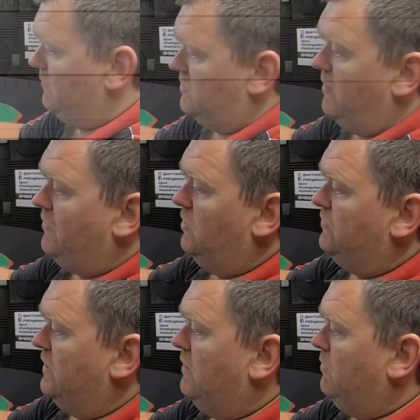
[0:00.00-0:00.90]
So have a
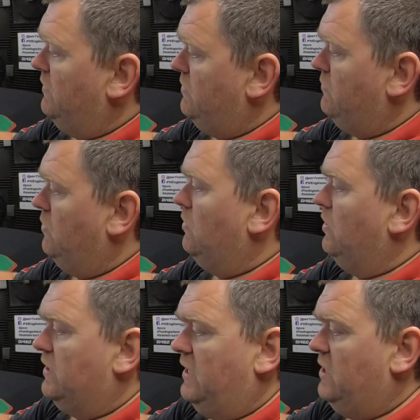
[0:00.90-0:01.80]
look for that one if you've not
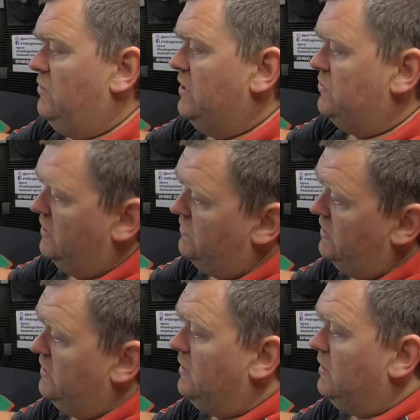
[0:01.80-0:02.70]
looked at it and you're
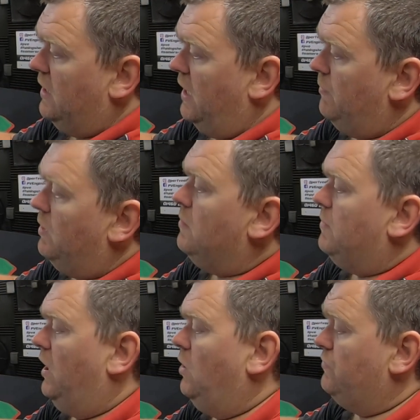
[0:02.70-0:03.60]
interested.
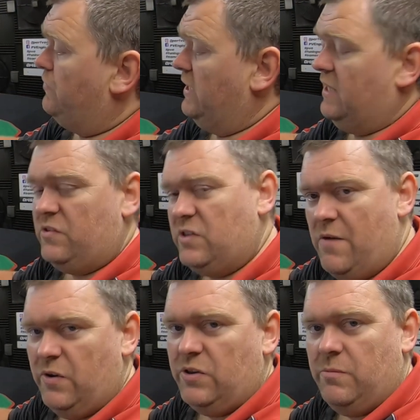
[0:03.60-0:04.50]
But hopefully that's
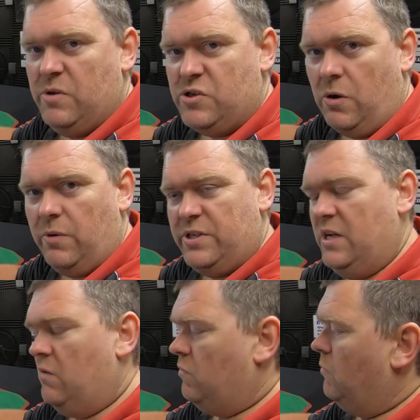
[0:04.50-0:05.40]
covered the
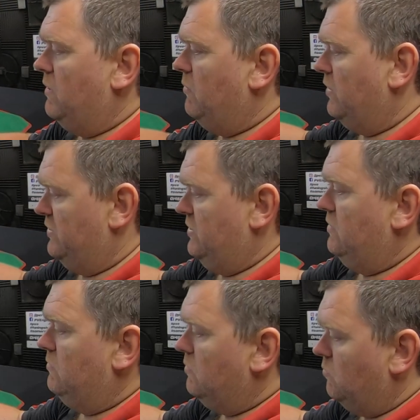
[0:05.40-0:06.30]
majority of what we want to
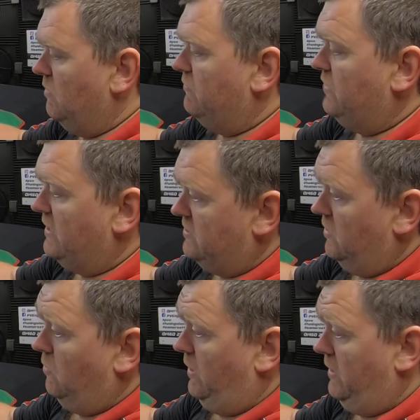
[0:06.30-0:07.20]
do with
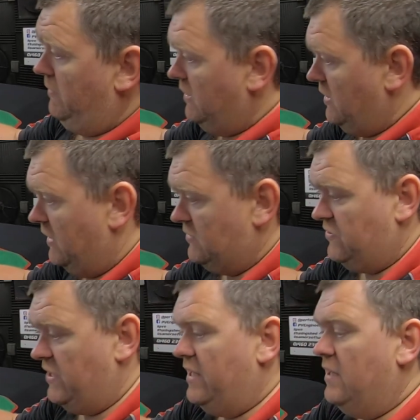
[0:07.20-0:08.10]
data logging. As
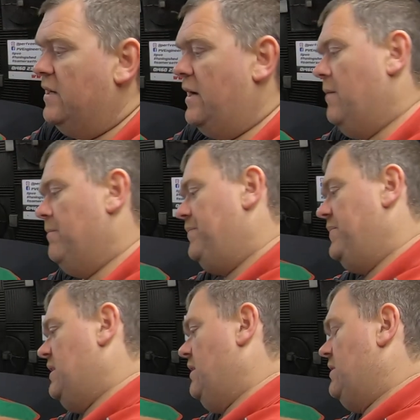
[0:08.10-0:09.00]
I say,
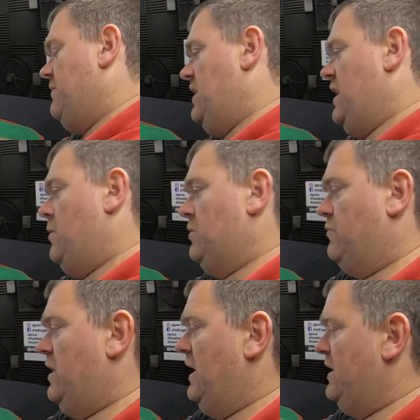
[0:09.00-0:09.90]
the video
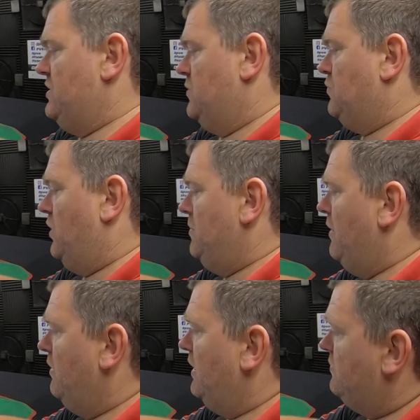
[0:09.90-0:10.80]
was really just
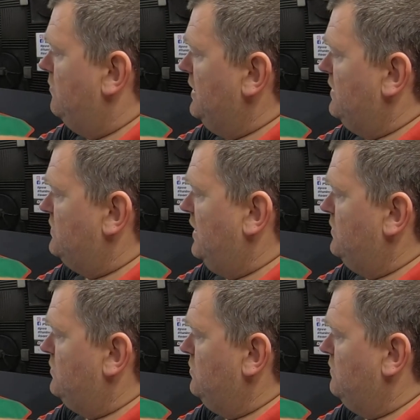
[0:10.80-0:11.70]
primarily for me to
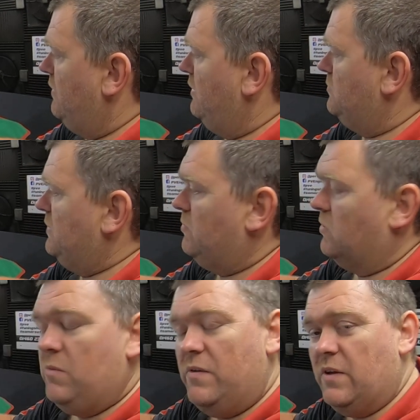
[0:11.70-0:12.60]
send to various
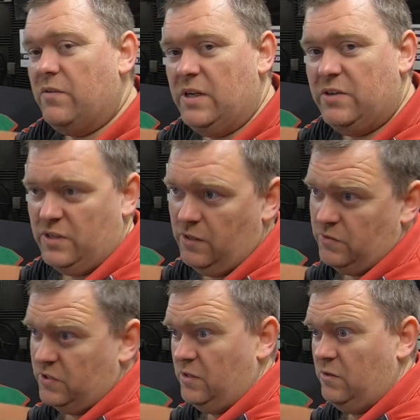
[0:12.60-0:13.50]
people that we've given
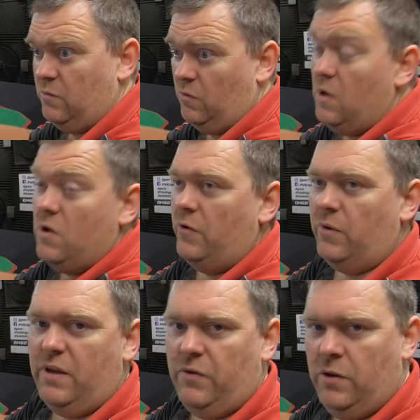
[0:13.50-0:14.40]
ECUs to, or
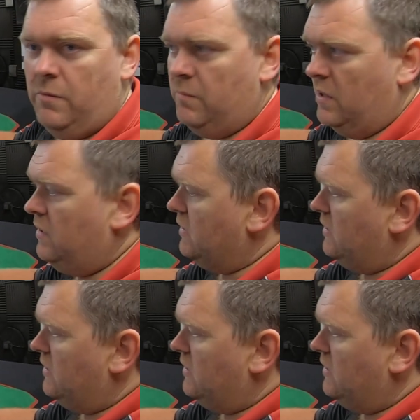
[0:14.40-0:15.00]
not given them, but